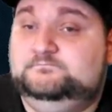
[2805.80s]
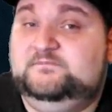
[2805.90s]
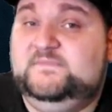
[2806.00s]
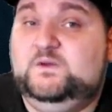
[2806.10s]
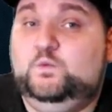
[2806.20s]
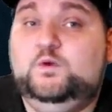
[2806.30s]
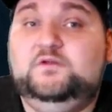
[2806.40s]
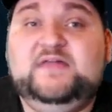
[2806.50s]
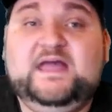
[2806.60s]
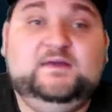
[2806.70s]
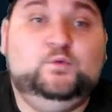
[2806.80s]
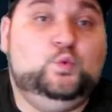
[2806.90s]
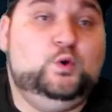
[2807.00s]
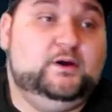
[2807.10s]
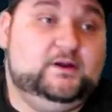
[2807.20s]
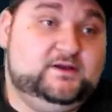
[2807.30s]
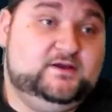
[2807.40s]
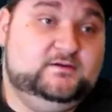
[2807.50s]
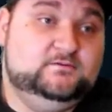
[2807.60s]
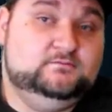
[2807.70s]
Will that work?
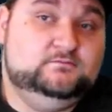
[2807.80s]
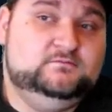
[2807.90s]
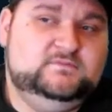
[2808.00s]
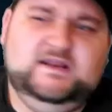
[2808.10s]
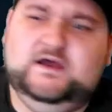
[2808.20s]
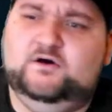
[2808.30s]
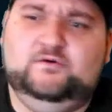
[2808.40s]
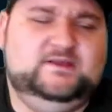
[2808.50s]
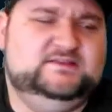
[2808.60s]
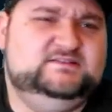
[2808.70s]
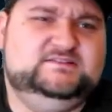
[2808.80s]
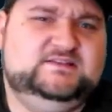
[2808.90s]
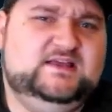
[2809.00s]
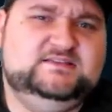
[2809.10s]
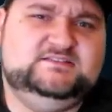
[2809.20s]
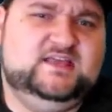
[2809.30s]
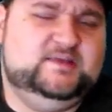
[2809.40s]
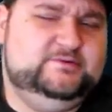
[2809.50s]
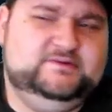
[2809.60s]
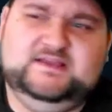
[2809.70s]
No, because it's a dice game, and
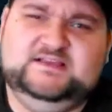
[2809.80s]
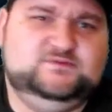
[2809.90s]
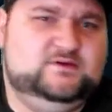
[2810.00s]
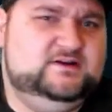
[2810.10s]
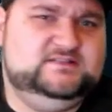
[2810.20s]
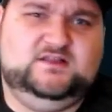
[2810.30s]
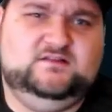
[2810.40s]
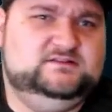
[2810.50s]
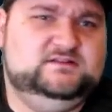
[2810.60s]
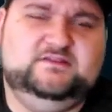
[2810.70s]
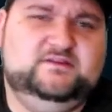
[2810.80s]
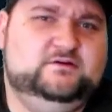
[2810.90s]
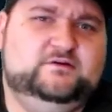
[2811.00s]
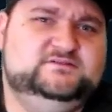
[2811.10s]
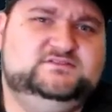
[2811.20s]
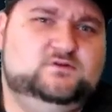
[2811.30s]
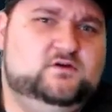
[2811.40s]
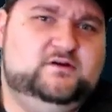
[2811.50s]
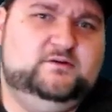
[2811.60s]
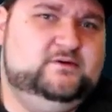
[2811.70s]
the dice want to tell their own
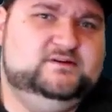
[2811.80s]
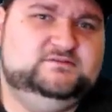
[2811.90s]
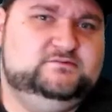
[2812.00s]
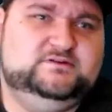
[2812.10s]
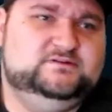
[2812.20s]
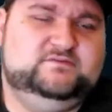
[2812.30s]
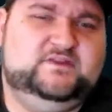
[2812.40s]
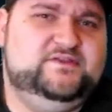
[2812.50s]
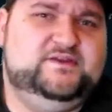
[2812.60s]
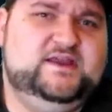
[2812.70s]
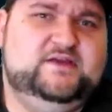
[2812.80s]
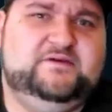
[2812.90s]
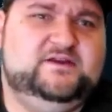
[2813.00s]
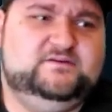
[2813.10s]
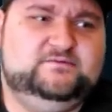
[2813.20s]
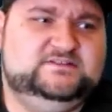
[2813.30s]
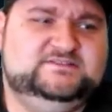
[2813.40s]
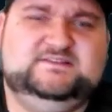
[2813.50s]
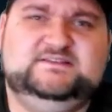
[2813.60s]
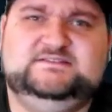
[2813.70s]
story. They're the narrator. We just listen.